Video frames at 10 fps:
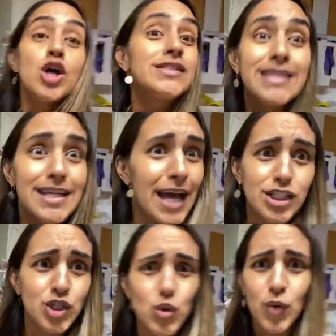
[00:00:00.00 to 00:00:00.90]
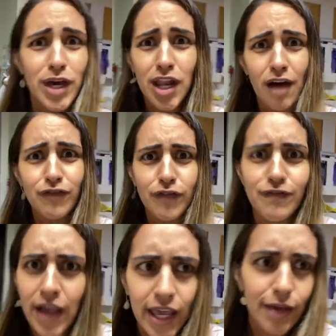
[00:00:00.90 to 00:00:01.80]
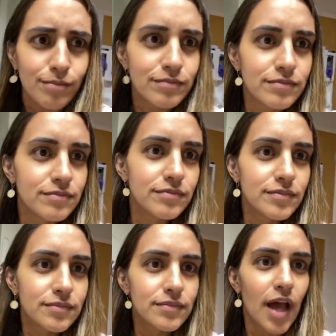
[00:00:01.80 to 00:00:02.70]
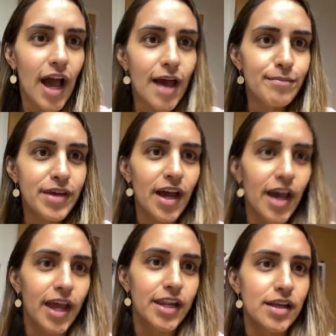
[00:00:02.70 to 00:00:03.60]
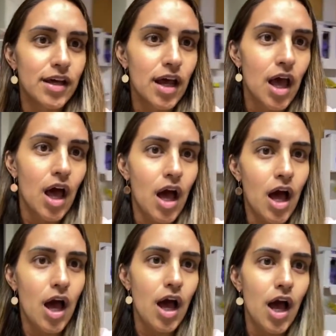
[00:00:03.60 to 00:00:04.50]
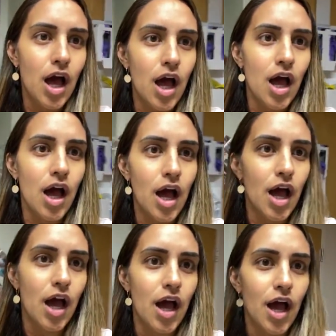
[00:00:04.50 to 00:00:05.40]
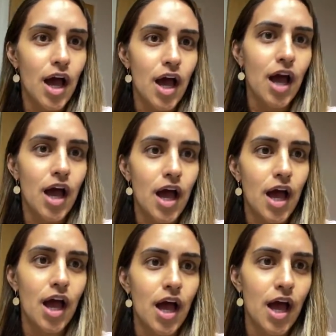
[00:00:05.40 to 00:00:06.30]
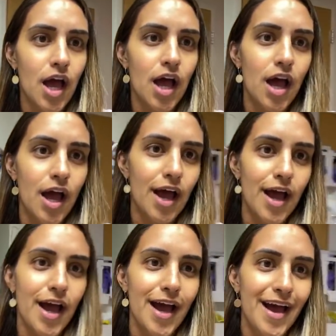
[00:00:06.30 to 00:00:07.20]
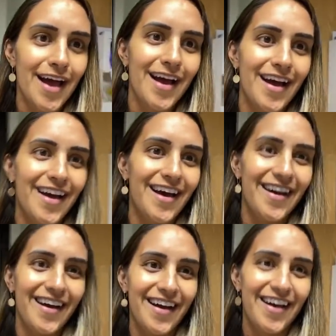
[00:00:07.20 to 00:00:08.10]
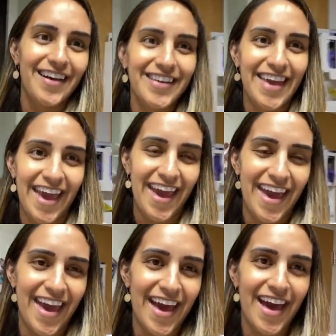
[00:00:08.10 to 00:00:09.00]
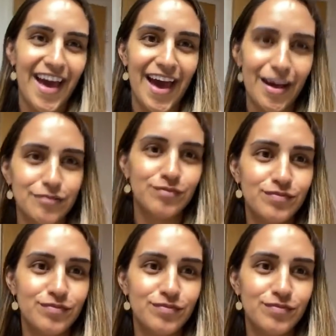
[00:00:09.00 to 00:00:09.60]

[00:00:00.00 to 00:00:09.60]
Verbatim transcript: Did I do it all for fame? I'm behind uh, uh, uh, uh, uh, uh, uh, uh, uh, yeah.